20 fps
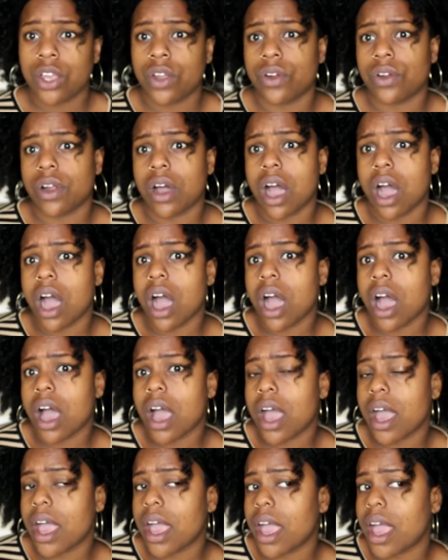You're
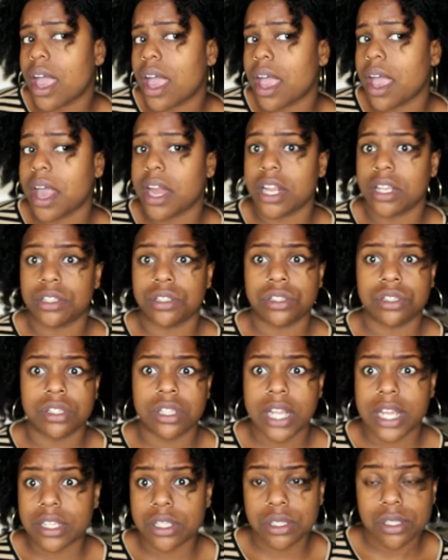not any
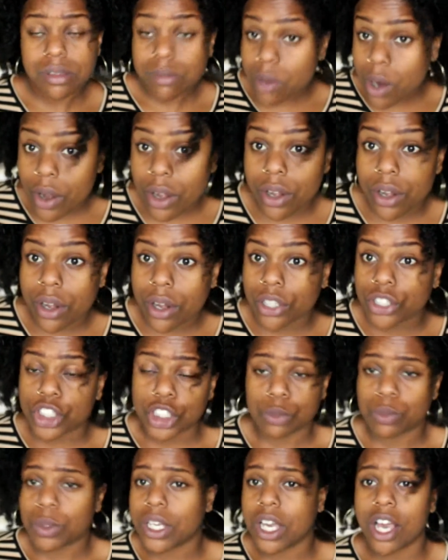less smarter
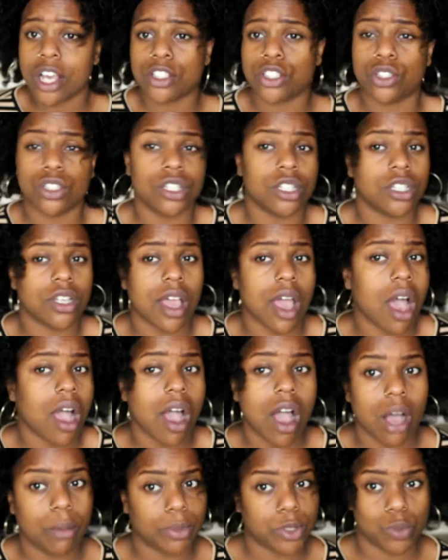just because you didn't
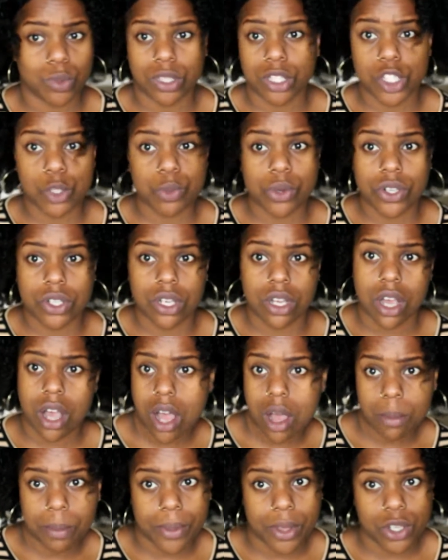accomplish what this person
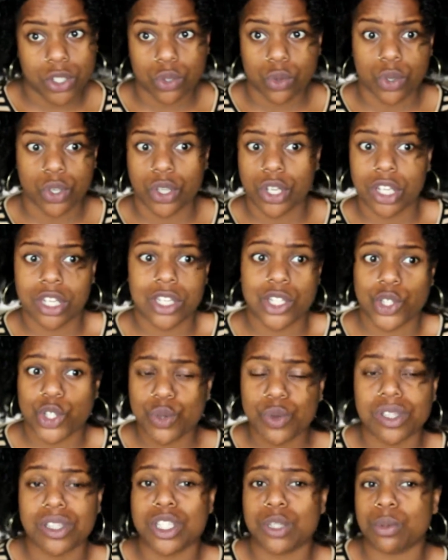accomplished or you didn't
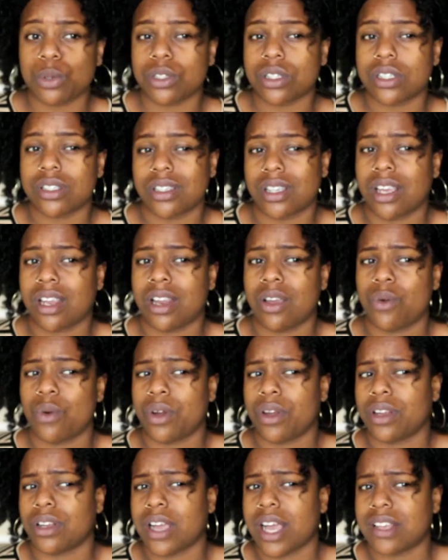do what this person did
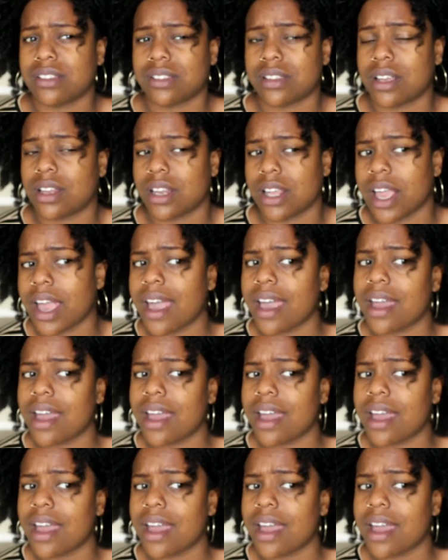or it has done